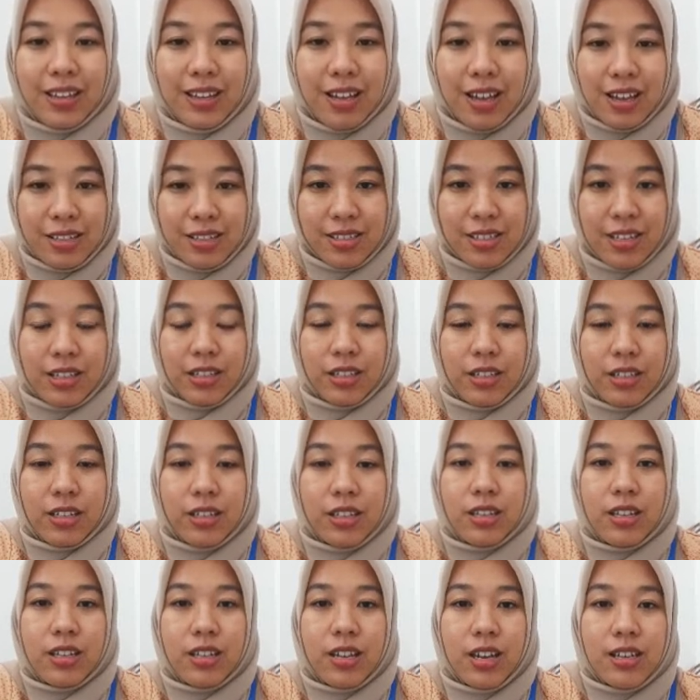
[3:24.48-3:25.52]
That's it.
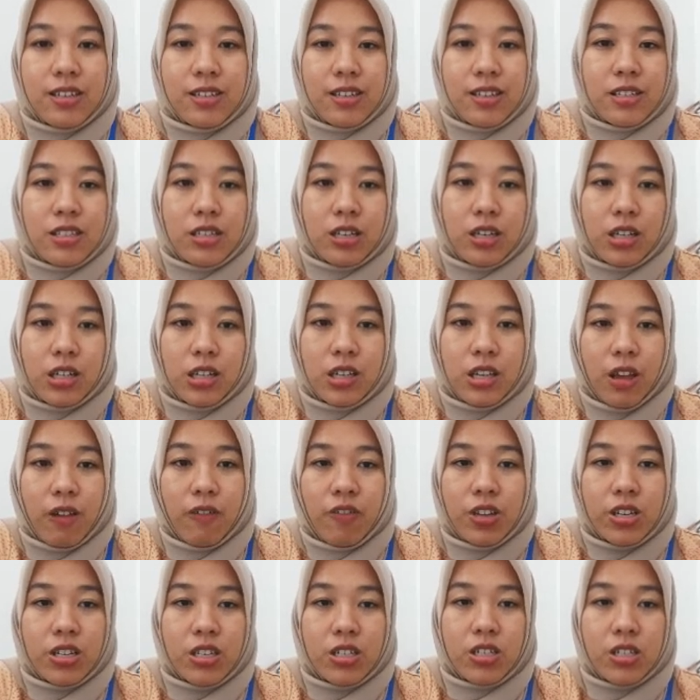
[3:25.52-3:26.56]
That is a
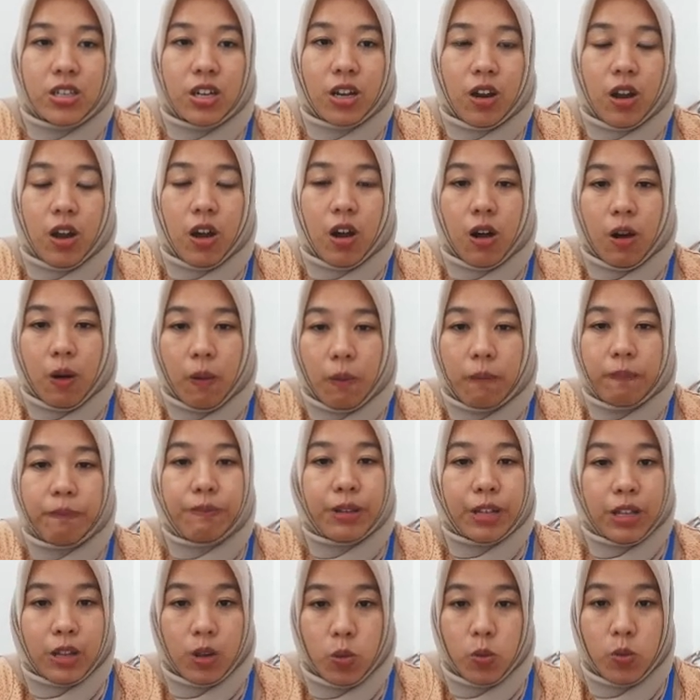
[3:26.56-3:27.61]
definition of
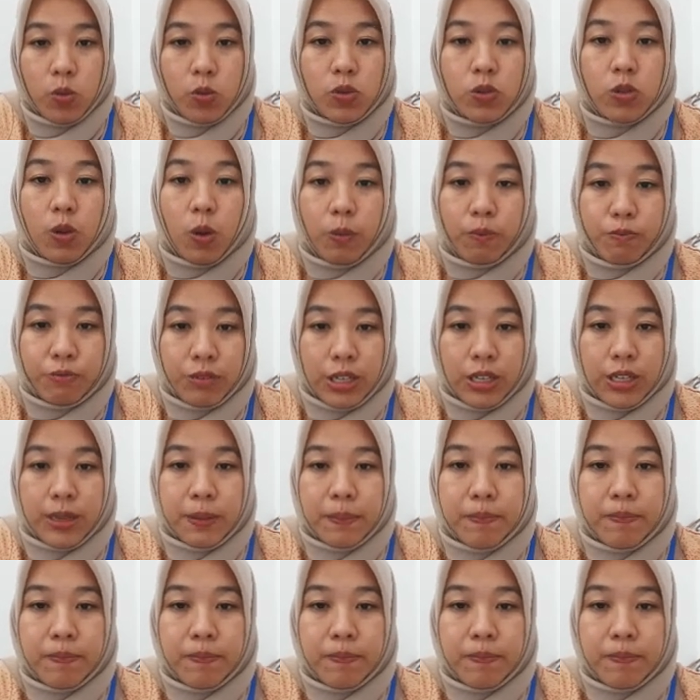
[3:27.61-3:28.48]
philosophy.